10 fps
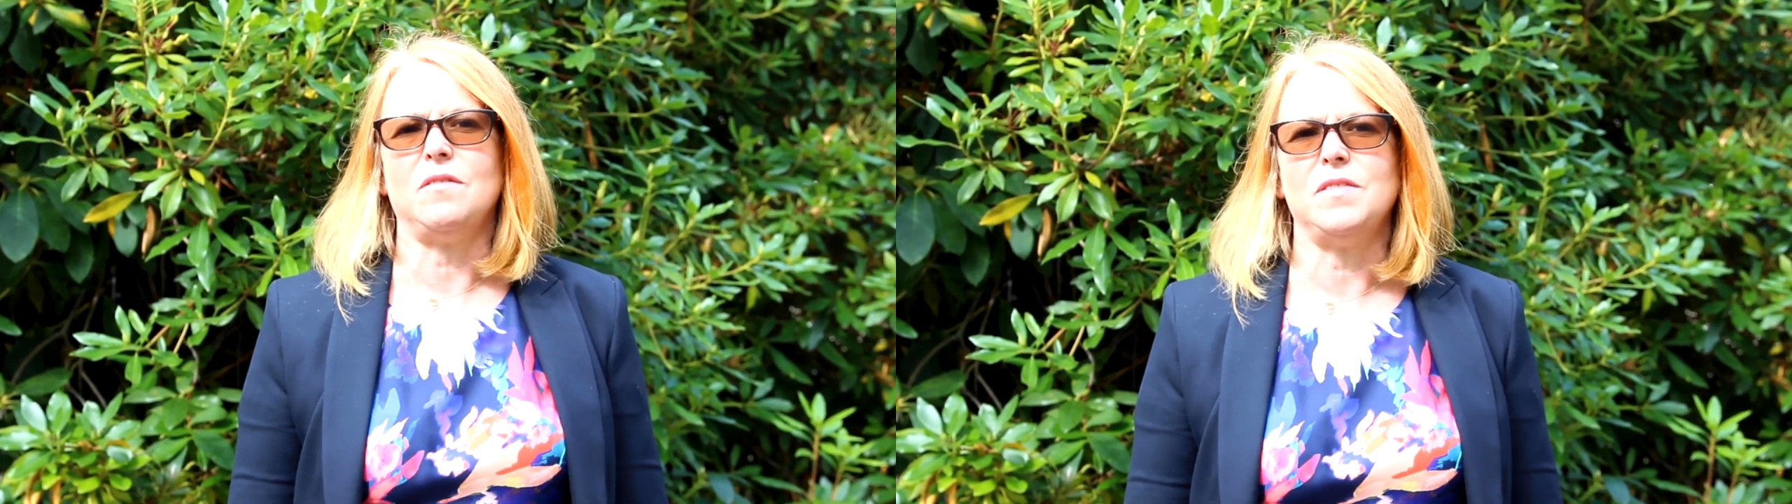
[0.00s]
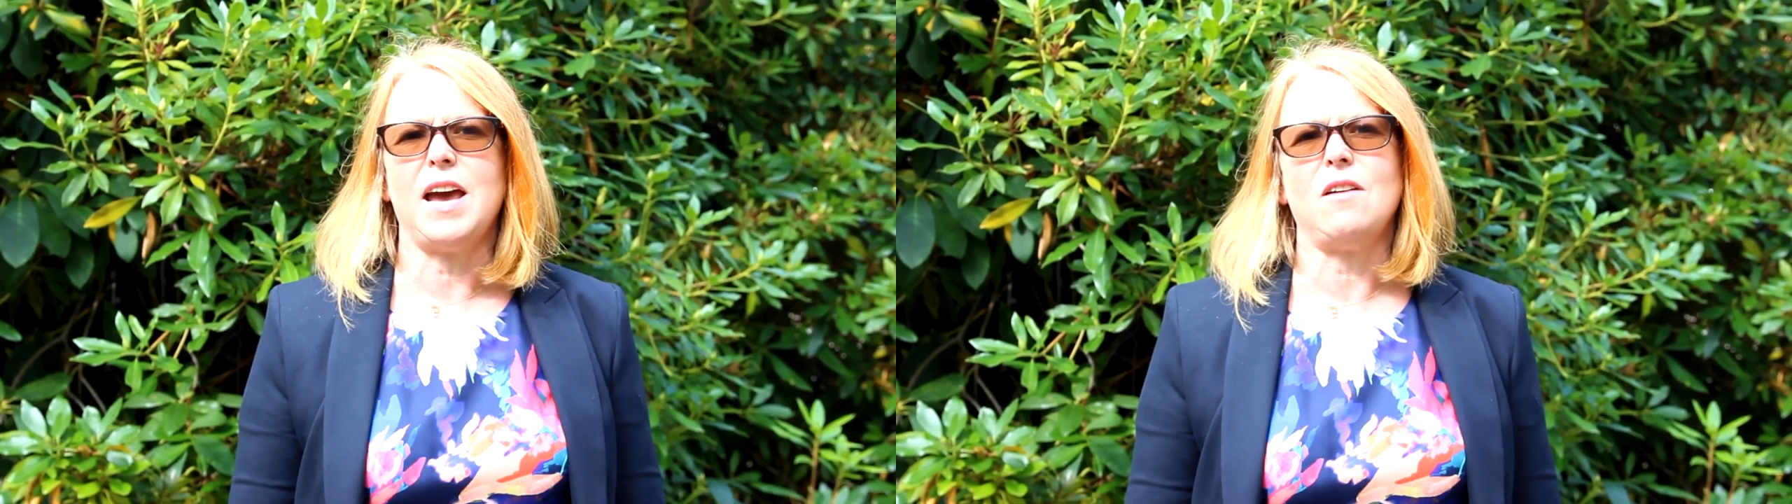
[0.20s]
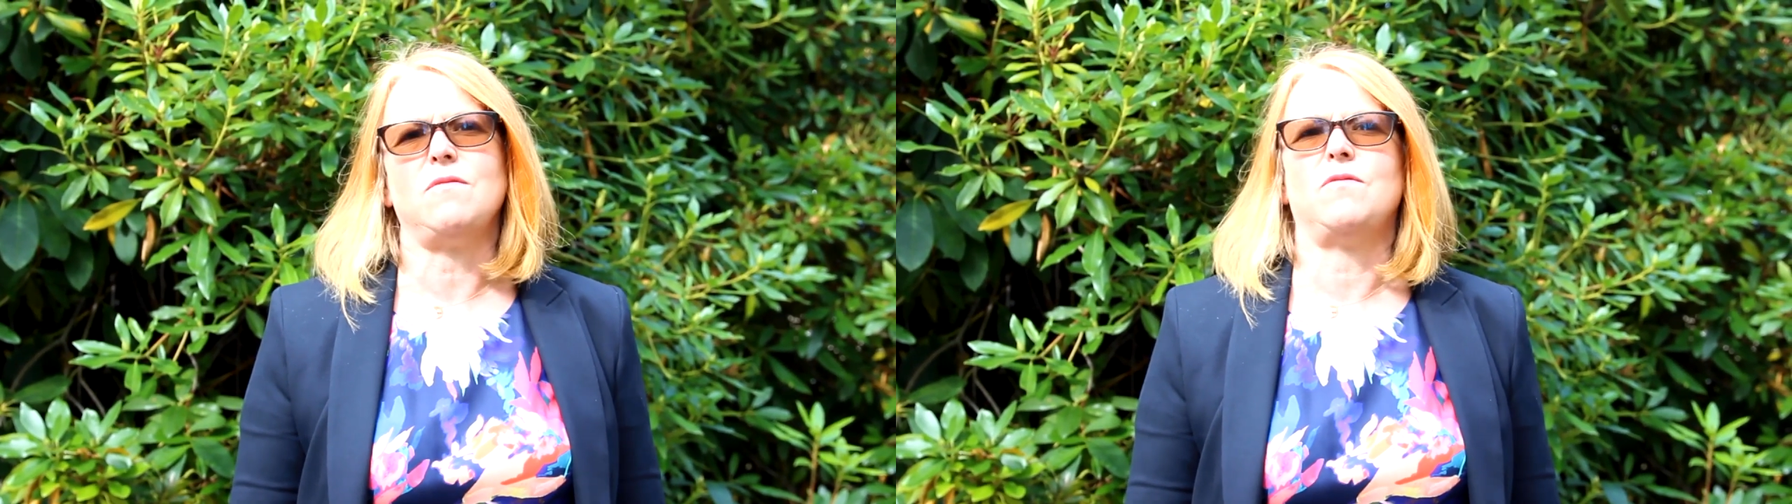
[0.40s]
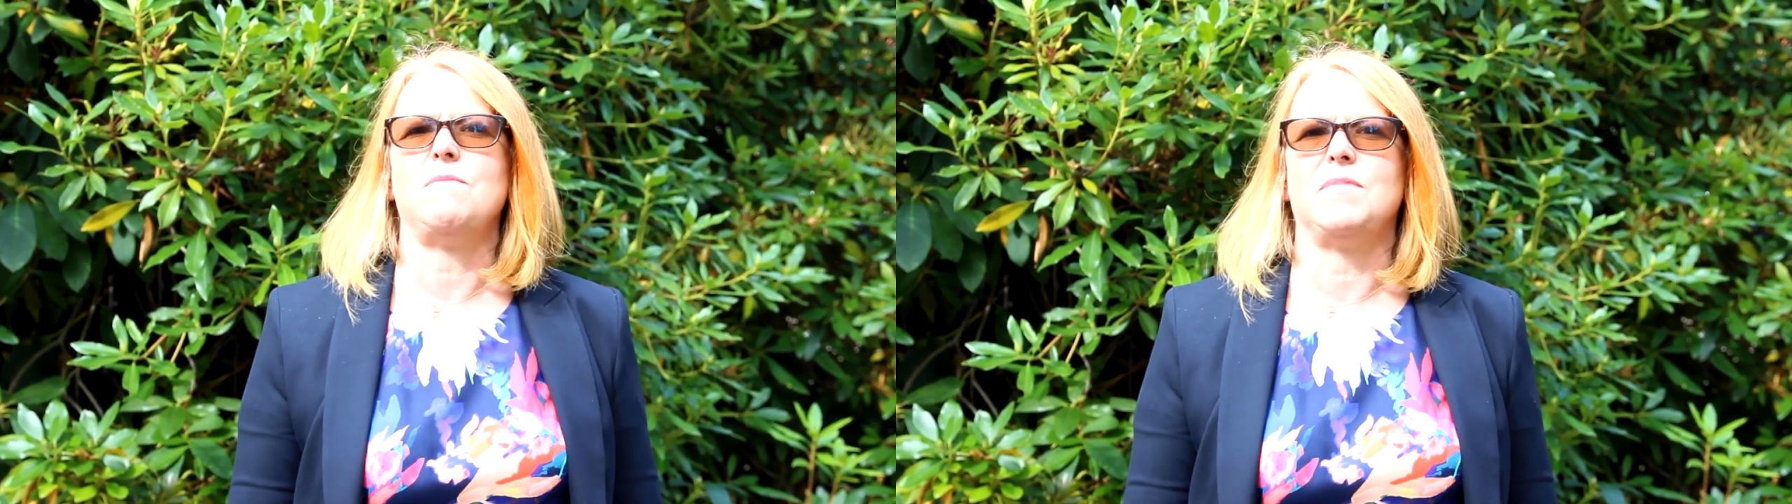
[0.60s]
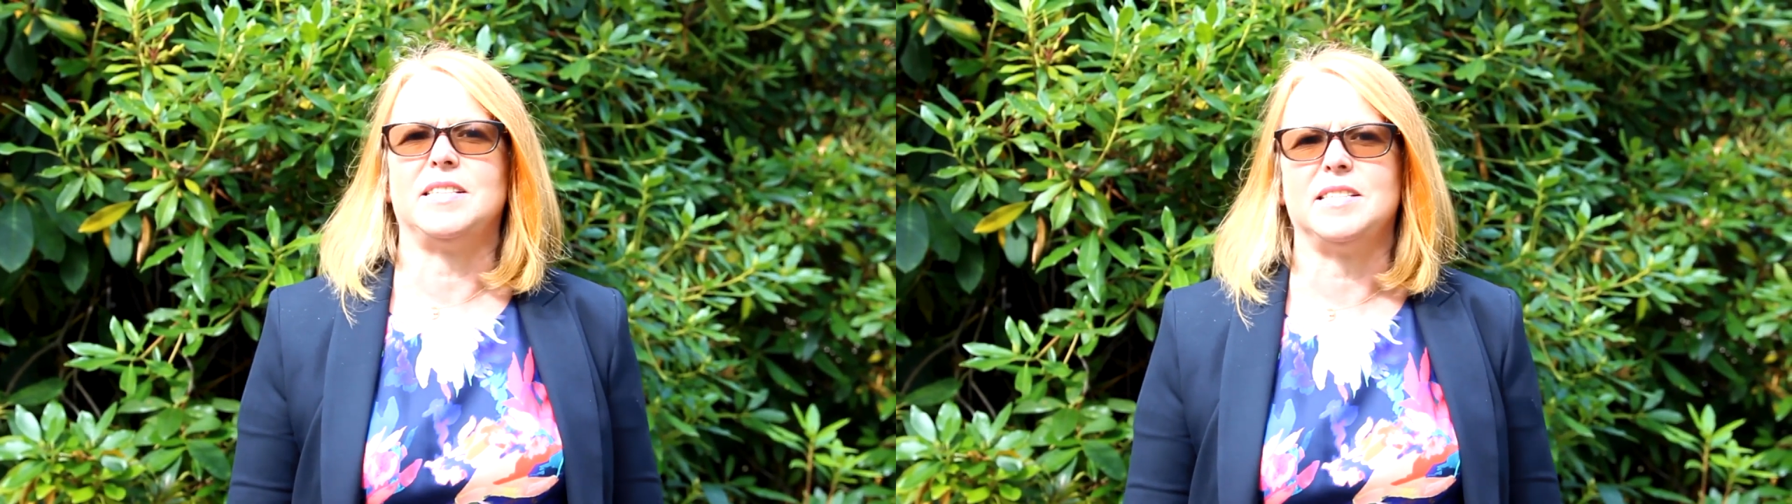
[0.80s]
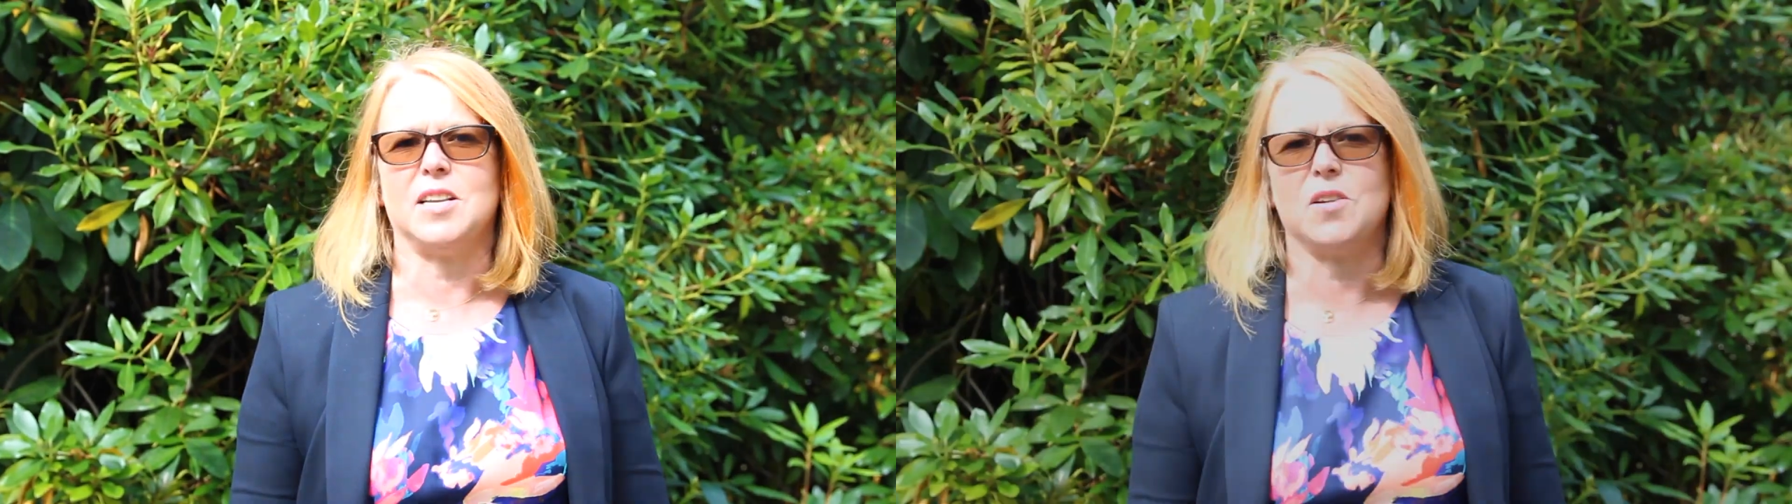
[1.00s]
off now from Mrs.